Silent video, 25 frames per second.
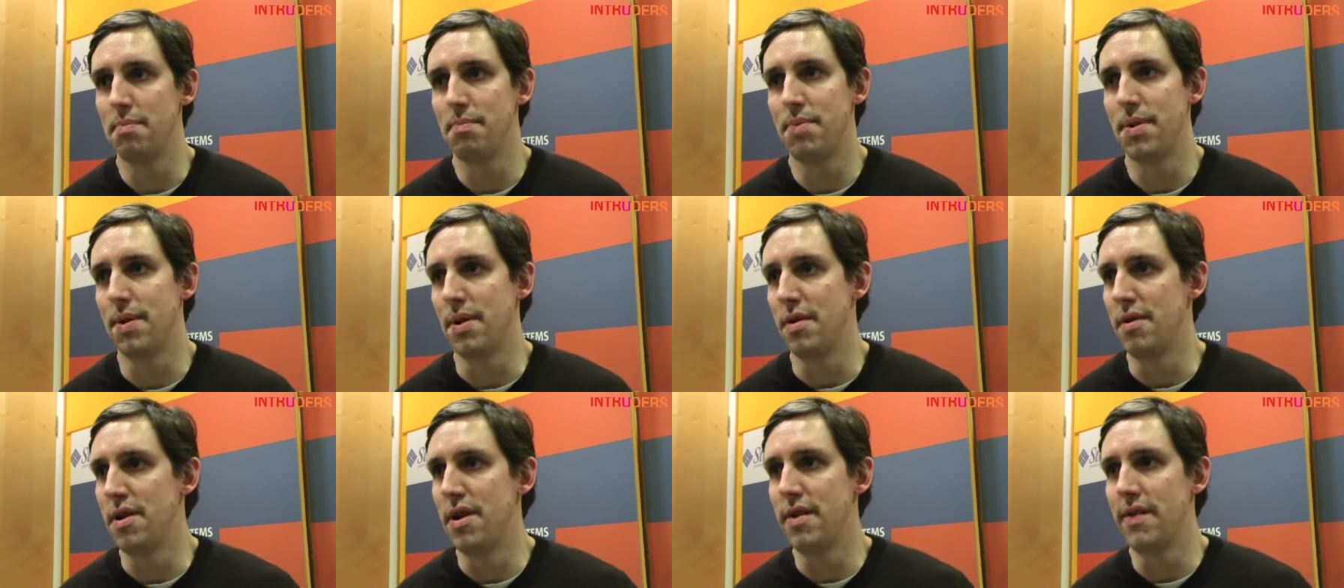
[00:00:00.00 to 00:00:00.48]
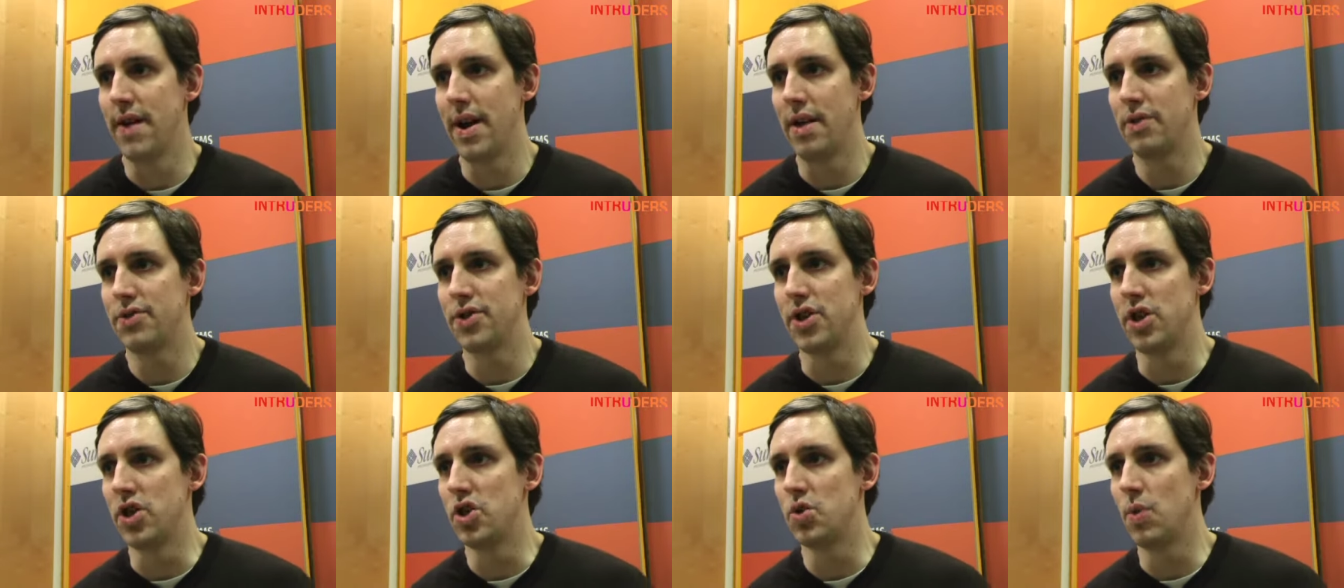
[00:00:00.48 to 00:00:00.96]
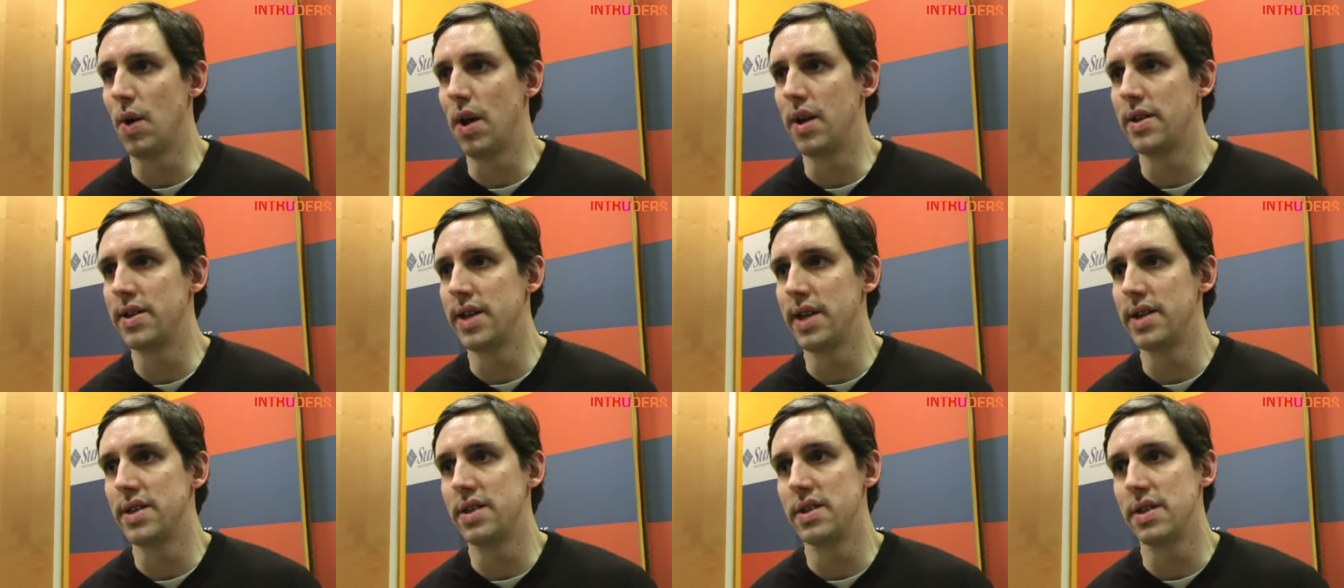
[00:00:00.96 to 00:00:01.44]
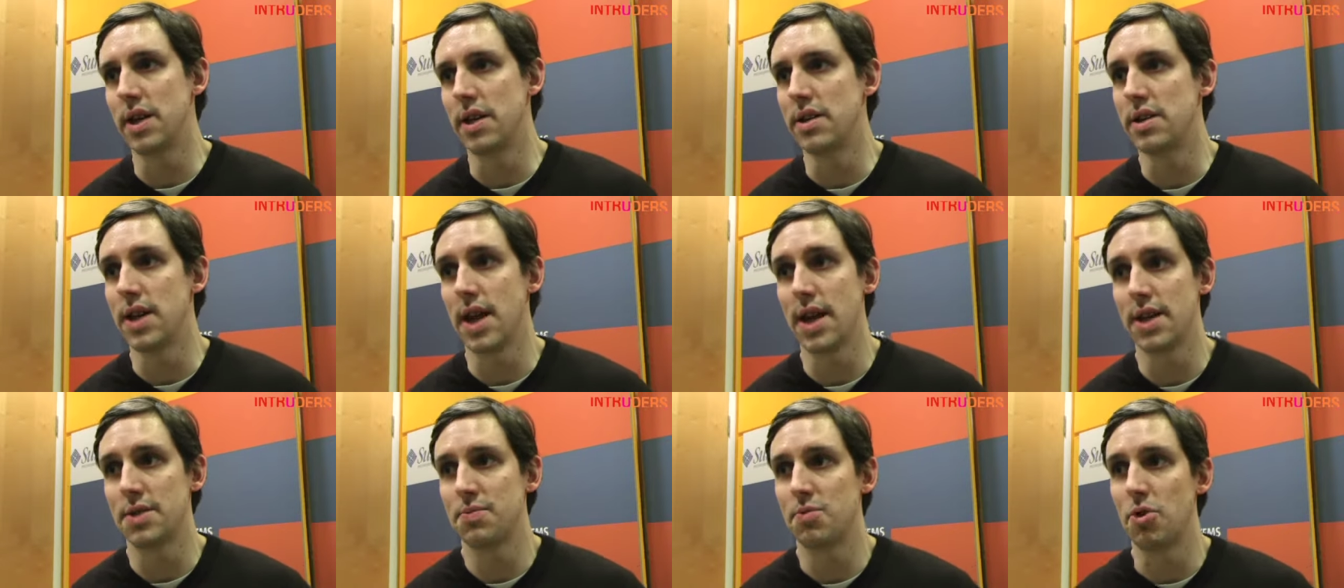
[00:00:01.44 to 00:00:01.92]
period of outage while the data center
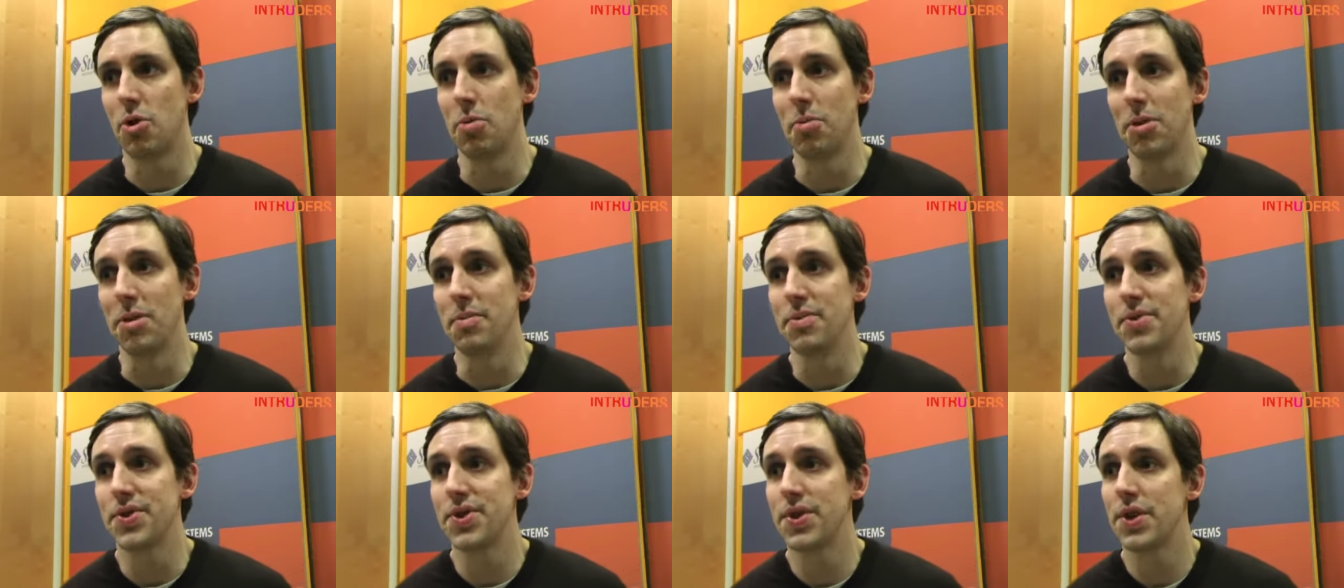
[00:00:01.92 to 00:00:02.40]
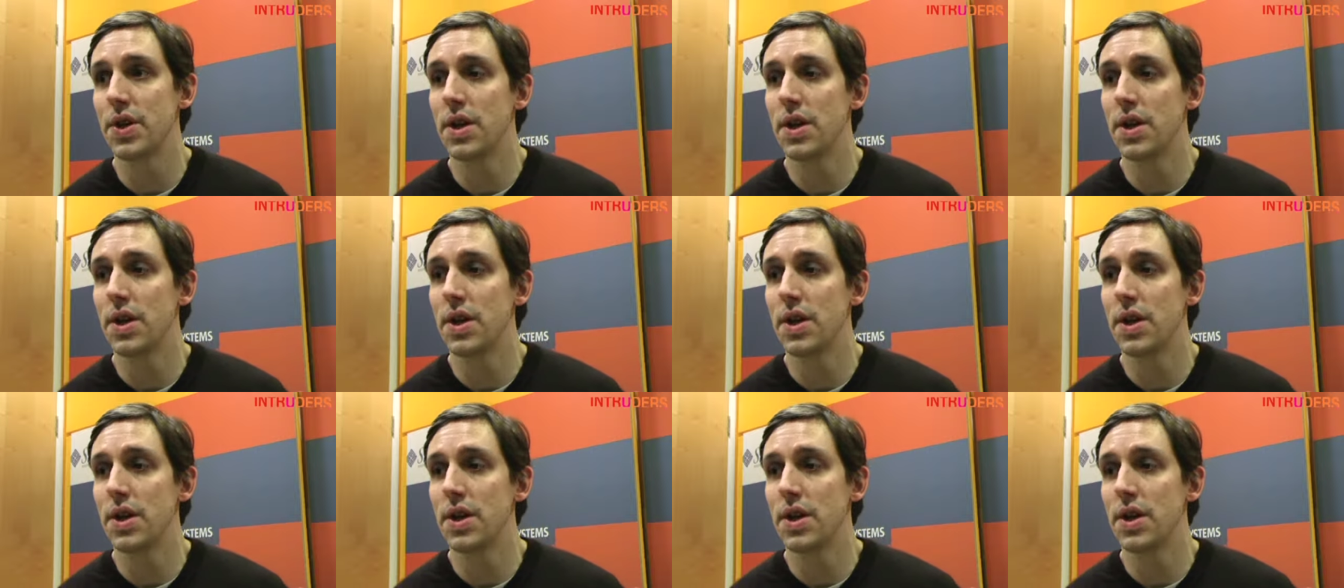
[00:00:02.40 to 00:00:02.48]
has problems.